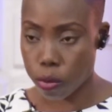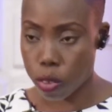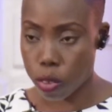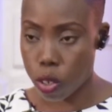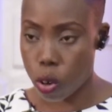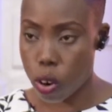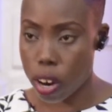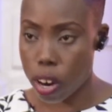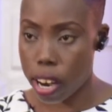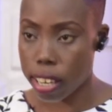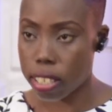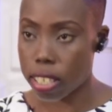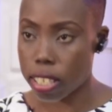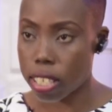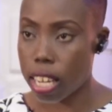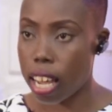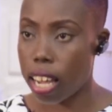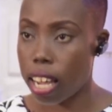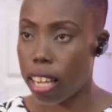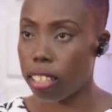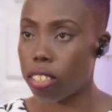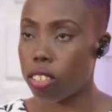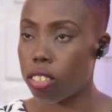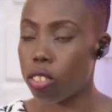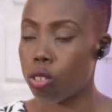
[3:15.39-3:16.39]
All right,
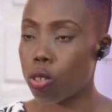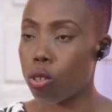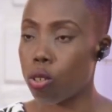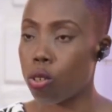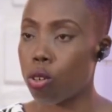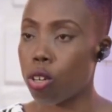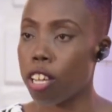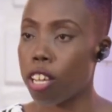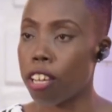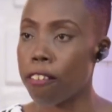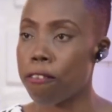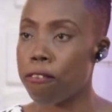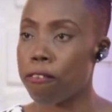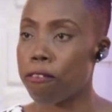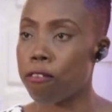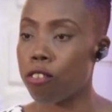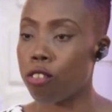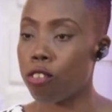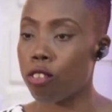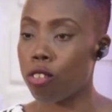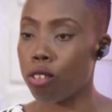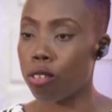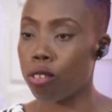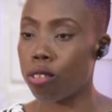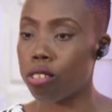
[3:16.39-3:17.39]
and so if
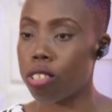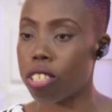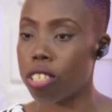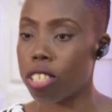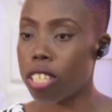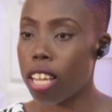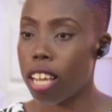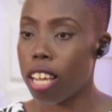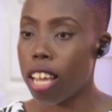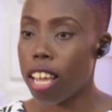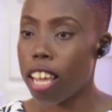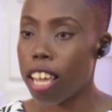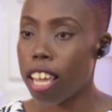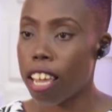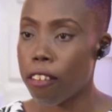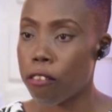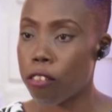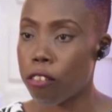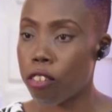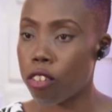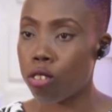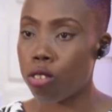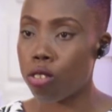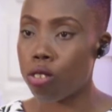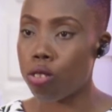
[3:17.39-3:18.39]
you don't
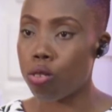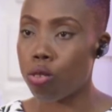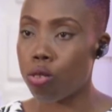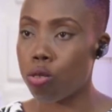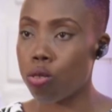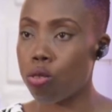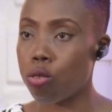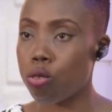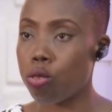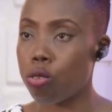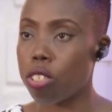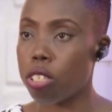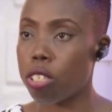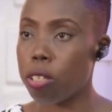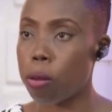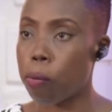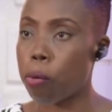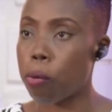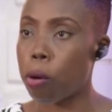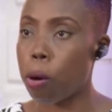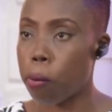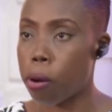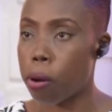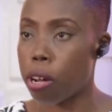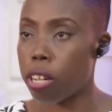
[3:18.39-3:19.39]
do the
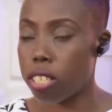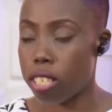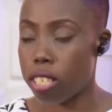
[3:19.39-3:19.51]
proper